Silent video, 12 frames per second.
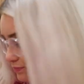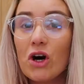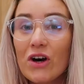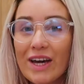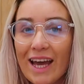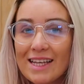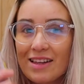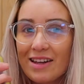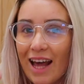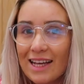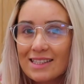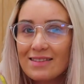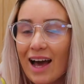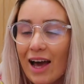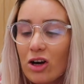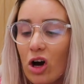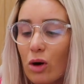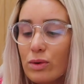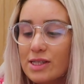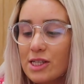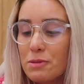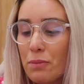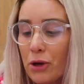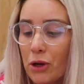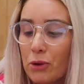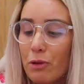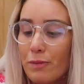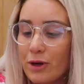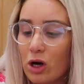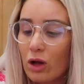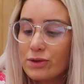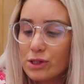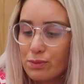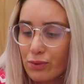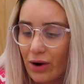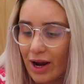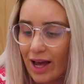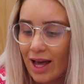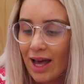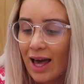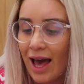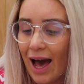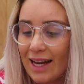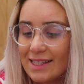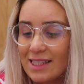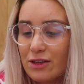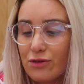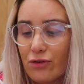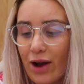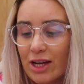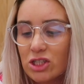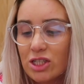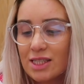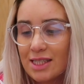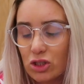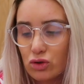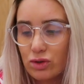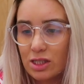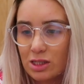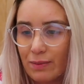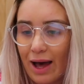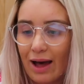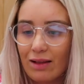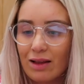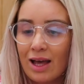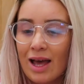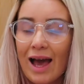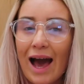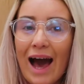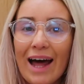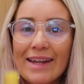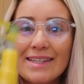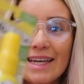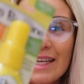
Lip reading: Okay, so the next thing that I got was this Poo Be Gone spray, and it's in fresh citrus smell. And